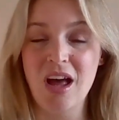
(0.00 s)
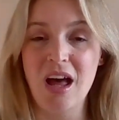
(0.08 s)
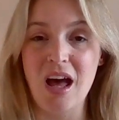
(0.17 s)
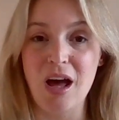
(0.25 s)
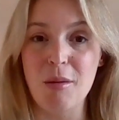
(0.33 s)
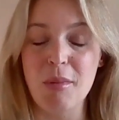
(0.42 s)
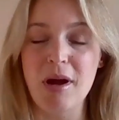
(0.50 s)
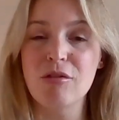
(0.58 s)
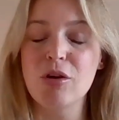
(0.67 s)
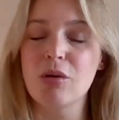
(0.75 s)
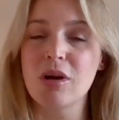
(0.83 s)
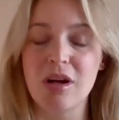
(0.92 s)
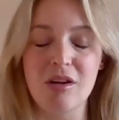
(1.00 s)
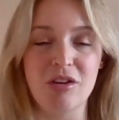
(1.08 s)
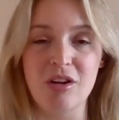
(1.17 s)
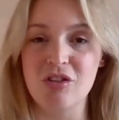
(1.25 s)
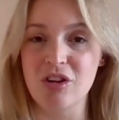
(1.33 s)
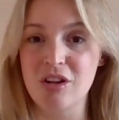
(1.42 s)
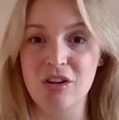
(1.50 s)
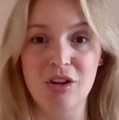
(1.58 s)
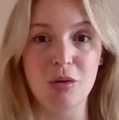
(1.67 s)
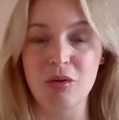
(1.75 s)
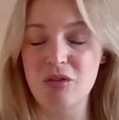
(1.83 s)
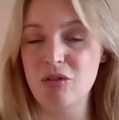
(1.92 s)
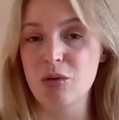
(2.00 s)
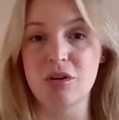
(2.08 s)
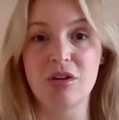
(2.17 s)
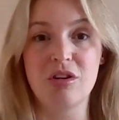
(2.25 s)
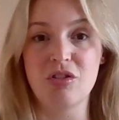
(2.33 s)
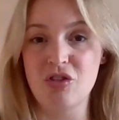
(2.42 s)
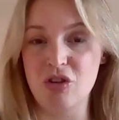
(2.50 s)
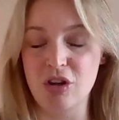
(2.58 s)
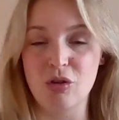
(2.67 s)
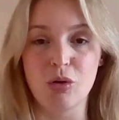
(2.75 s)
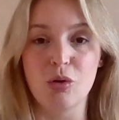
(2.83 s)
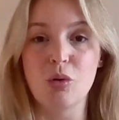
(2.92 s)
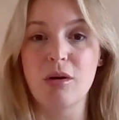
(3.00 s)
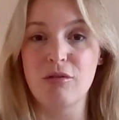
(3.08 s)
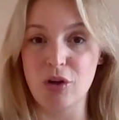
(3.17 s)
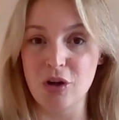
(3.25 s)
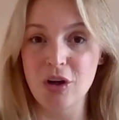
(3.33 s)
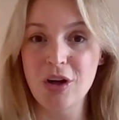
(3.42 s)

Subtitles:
Every organization, or district or whoever